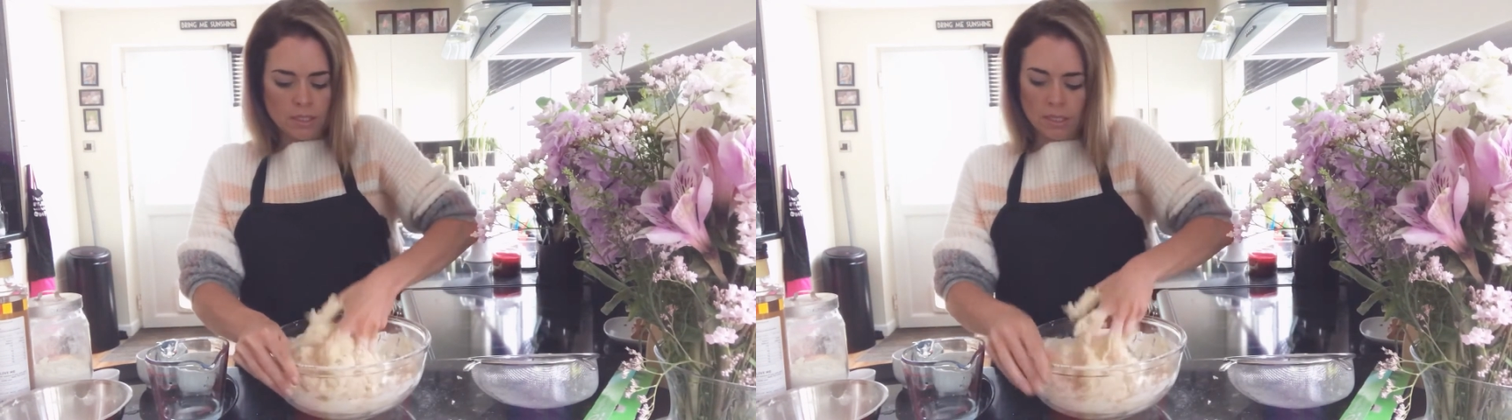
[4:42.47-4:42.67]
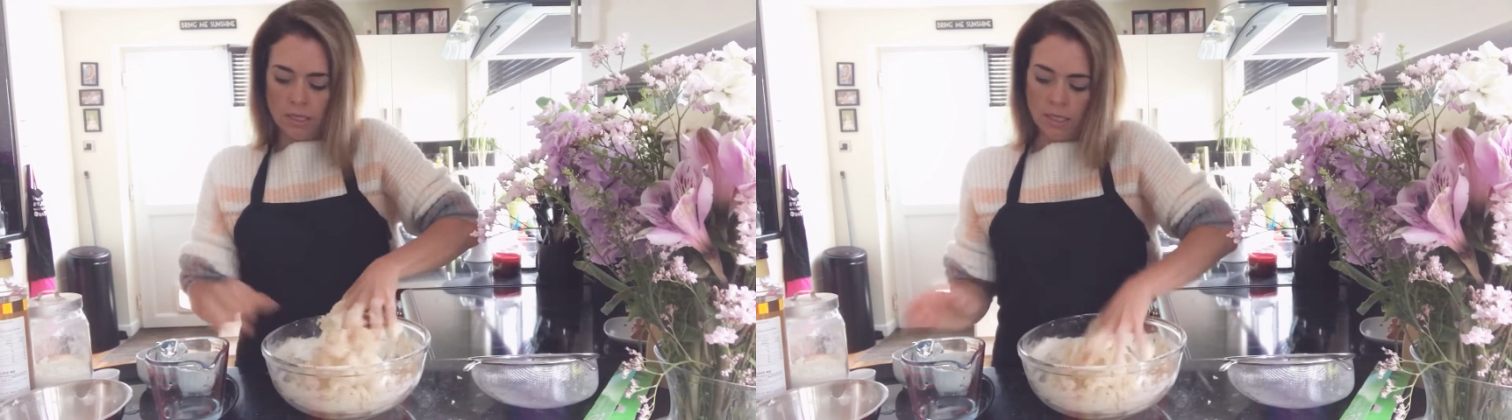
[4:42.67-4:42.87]

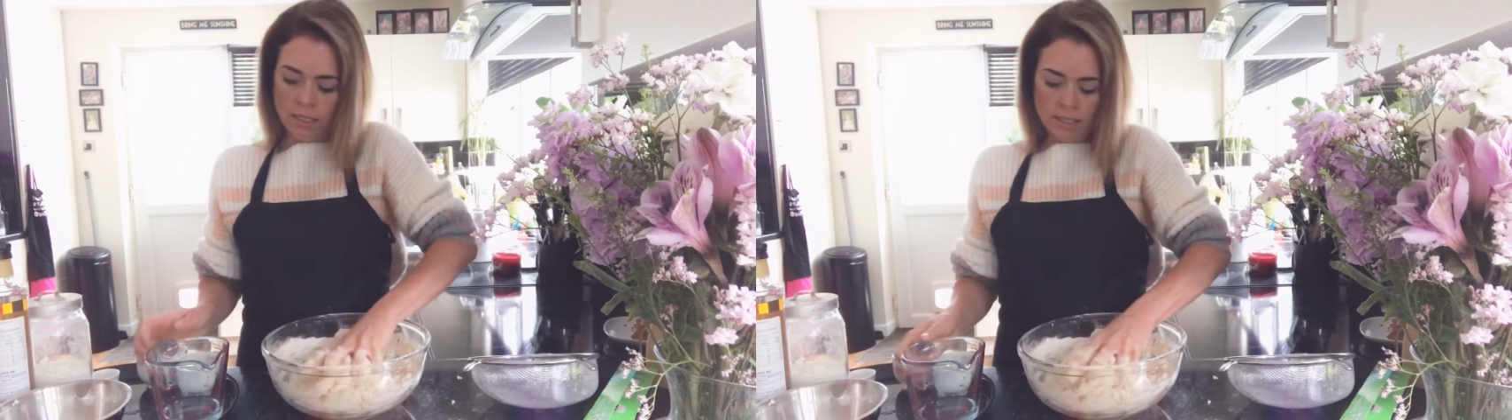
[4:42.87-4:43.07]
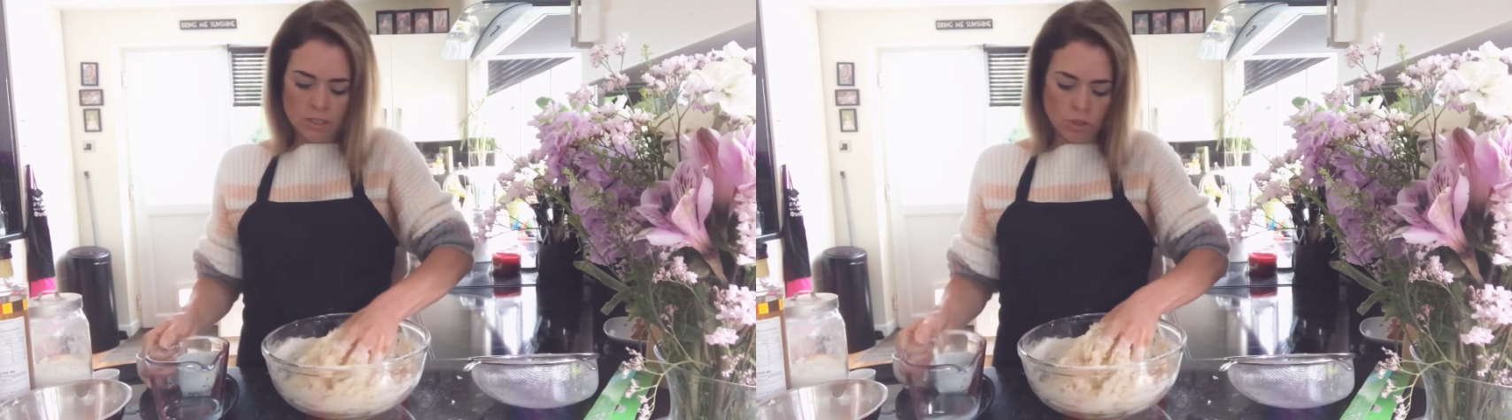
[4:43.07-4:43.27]
A
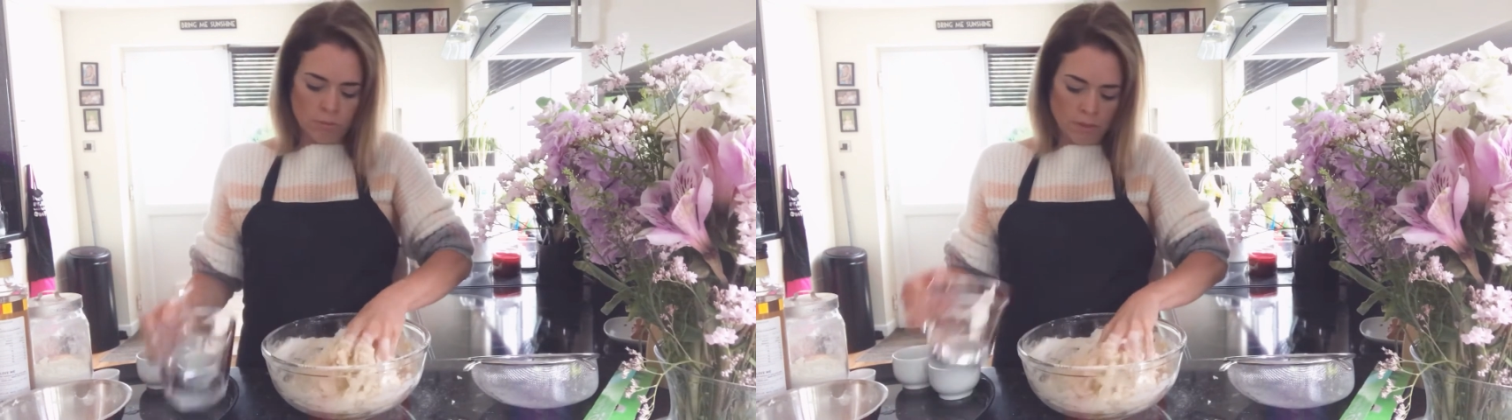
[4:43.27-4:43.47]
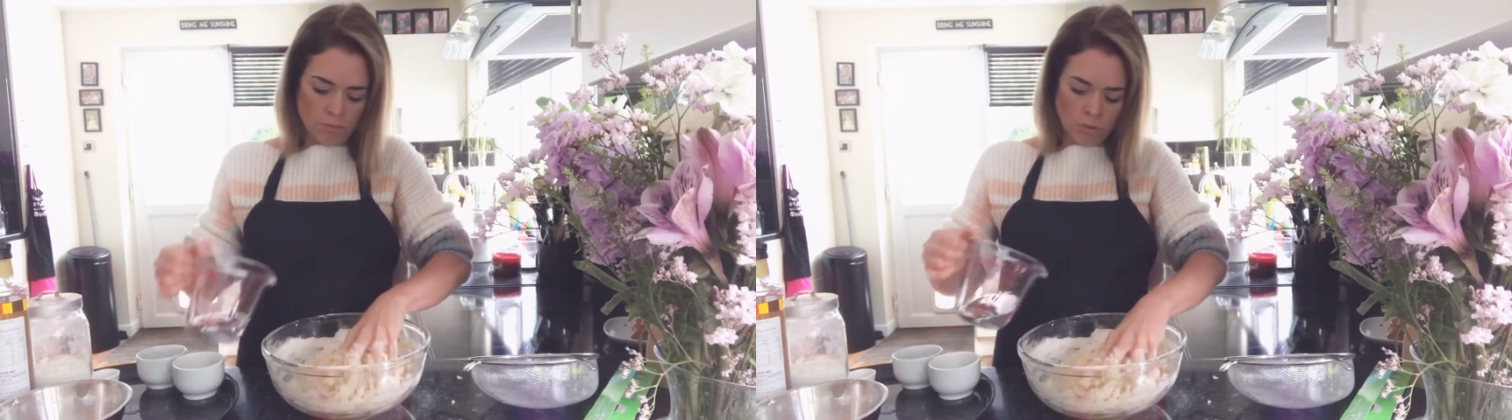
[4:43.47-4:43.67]
little
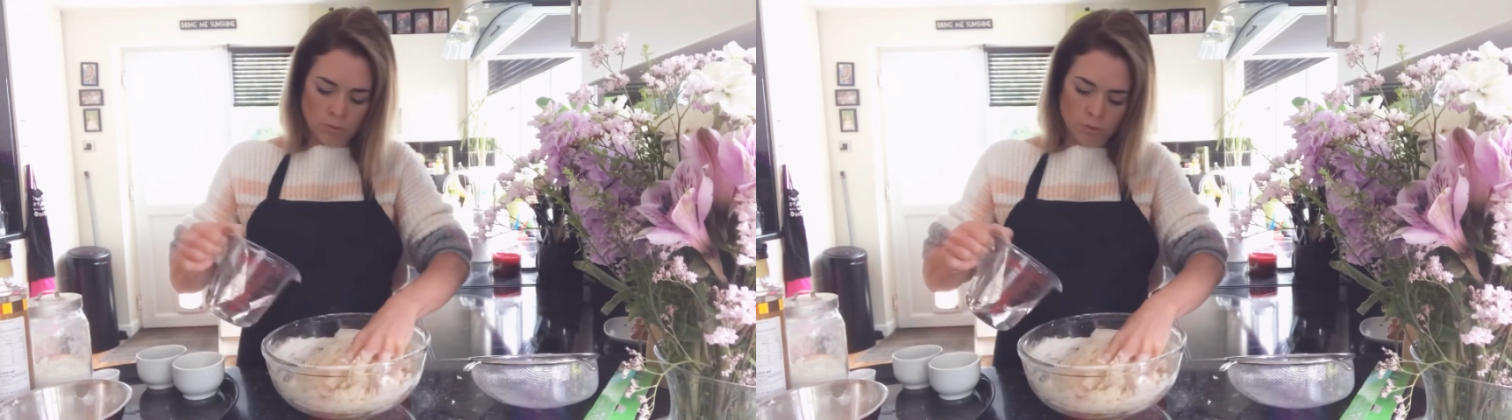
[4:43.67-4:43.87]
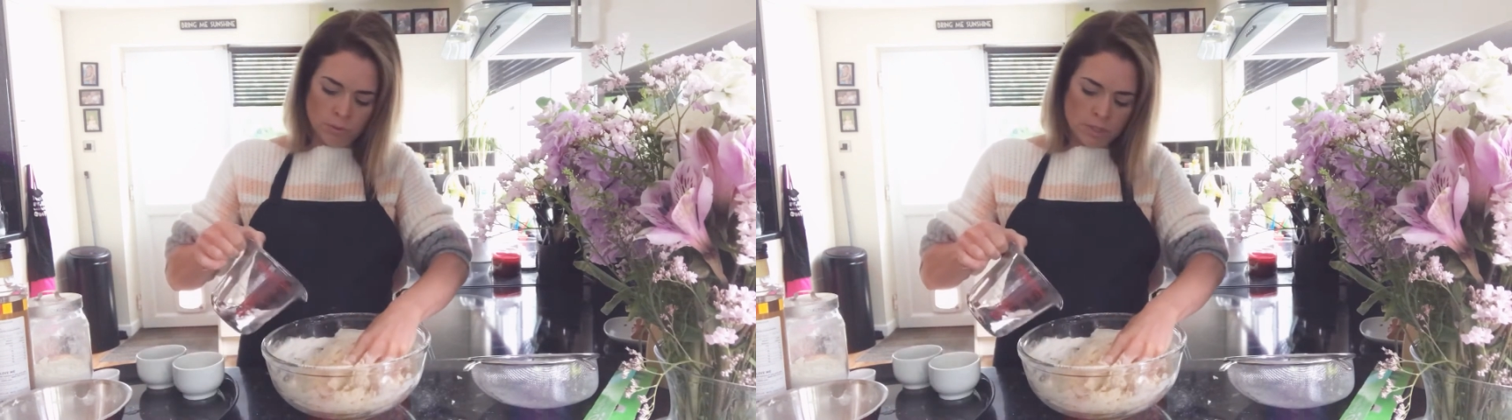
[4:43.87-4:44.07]
bit more
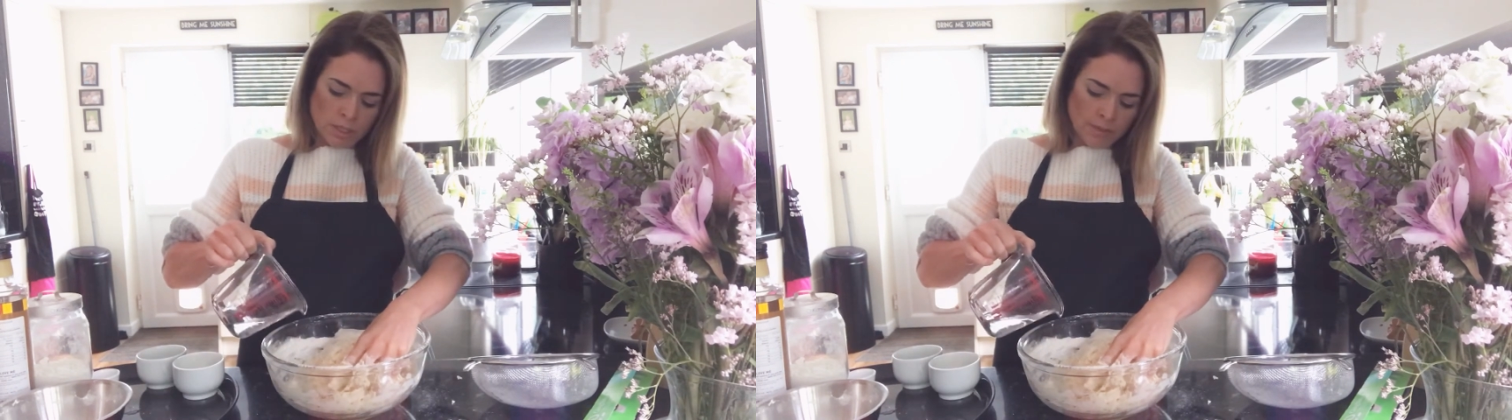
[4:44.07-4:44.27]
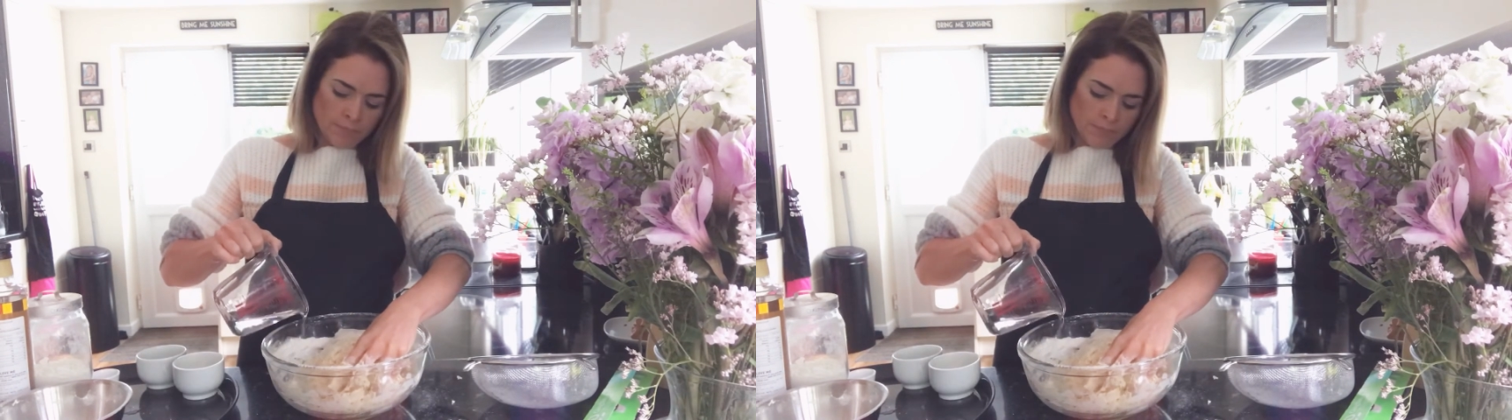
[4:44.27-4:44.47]

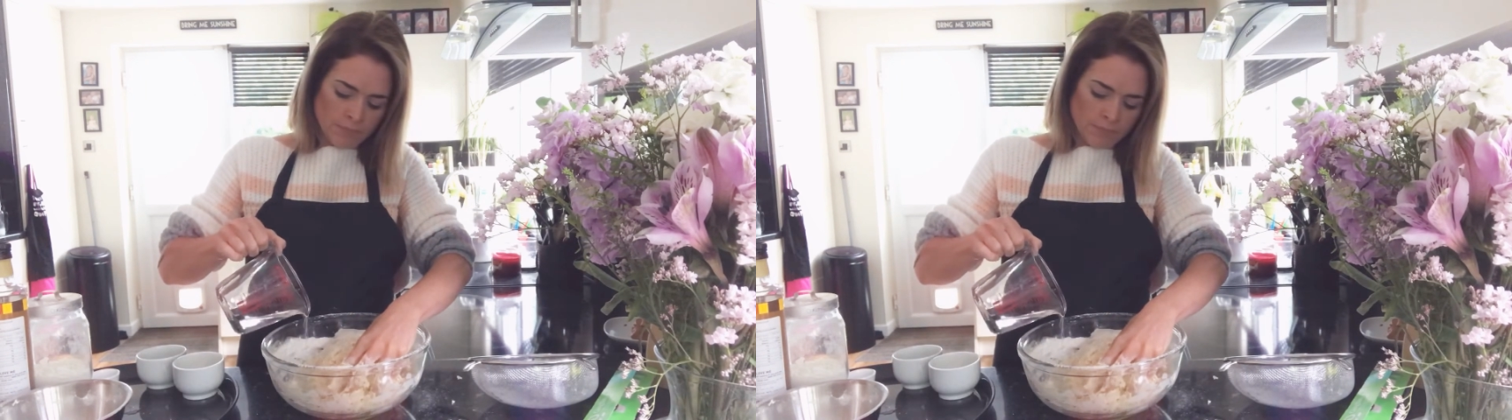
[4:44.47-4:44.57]
water,